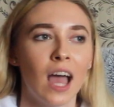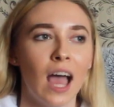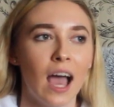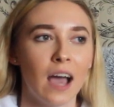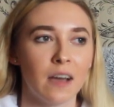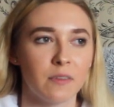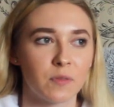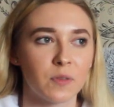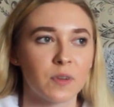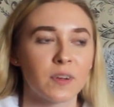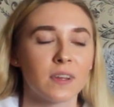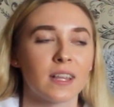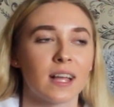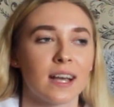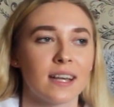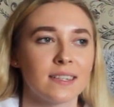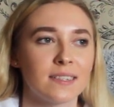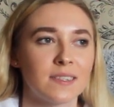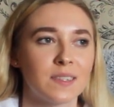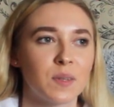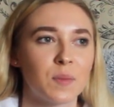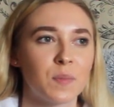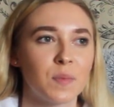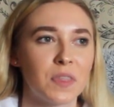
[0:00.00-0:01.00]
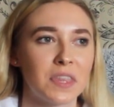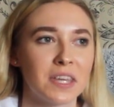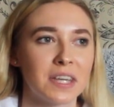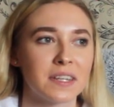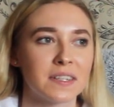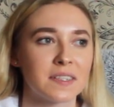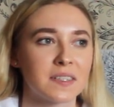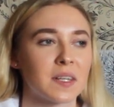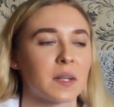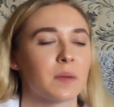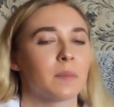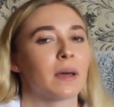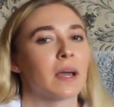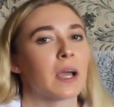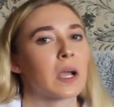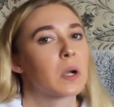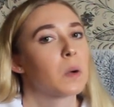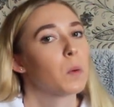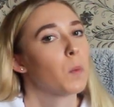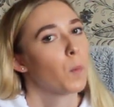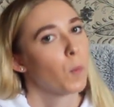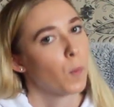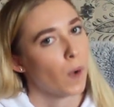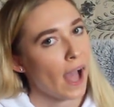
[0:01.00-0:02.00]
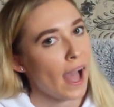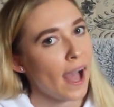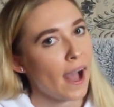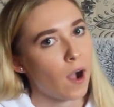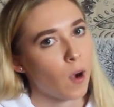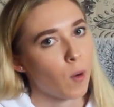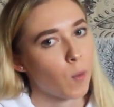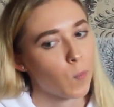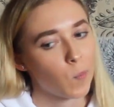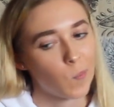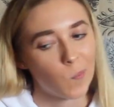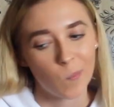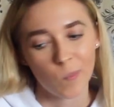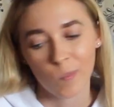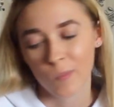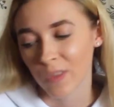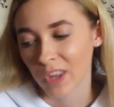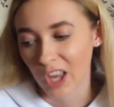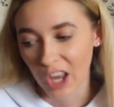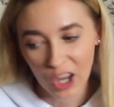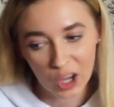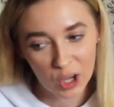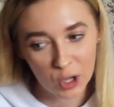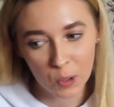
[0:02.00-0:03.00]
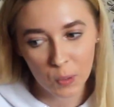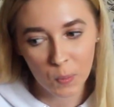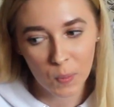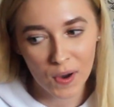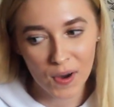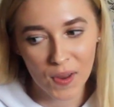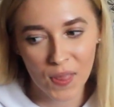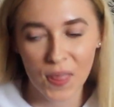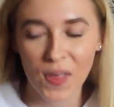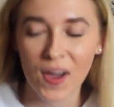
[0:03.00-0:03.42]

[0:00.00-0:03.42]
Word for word: have realized some things that I'm like, wow, who would have